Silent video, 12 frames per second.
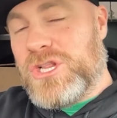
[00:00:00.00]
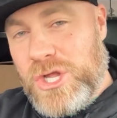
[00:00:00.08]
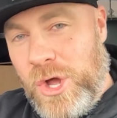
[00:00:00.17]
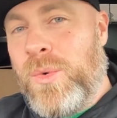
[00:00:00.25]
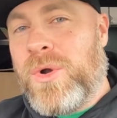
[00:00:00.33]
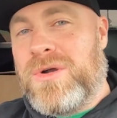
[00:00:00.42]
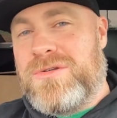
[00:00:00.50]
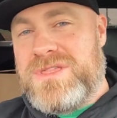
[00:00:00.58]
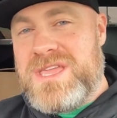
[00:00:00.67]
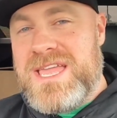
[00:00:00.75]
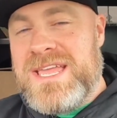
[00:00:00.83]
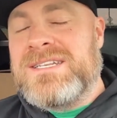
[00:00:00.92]
lower
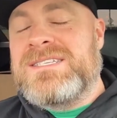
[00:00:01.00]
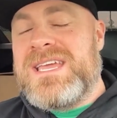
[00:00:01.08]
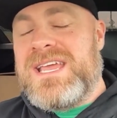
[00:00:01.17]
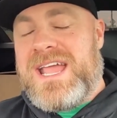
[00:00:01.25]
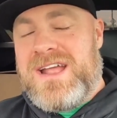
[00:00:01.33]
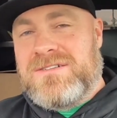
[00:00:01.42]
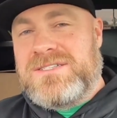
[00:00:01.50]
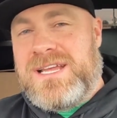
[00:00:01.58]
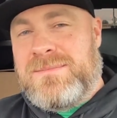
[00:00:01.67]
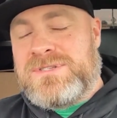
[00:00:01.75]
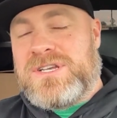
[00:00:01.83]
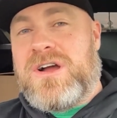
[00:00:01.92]
the intake air
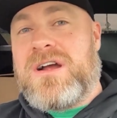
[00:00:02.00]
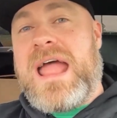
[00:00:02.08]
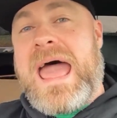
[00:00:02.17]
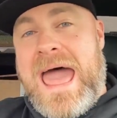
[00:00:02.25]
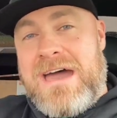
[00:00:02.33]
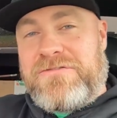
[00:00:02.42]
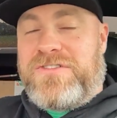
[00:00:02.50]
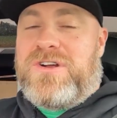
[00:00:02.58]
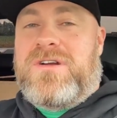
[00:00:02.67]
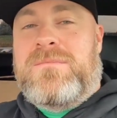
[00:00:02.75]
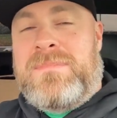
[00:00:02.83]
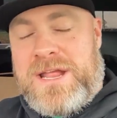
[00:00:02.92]
temps are
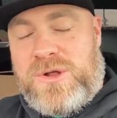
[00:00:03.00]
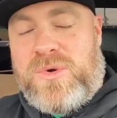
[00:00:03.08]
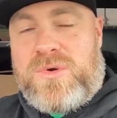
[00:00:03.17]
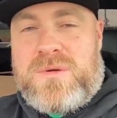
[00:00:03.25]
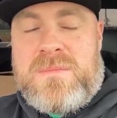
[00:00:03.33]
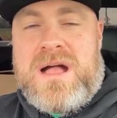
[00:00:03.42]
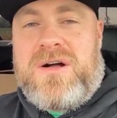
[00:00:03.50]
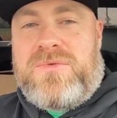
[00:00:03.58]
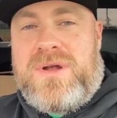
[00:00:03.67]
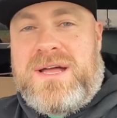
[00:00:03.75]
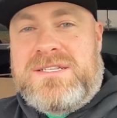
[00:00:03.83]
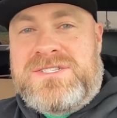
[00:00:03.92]
after my quarter mile
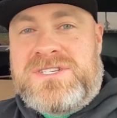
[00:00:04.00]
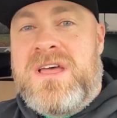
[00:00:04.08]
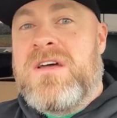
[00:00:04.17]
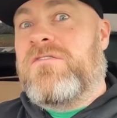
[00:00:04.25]
runs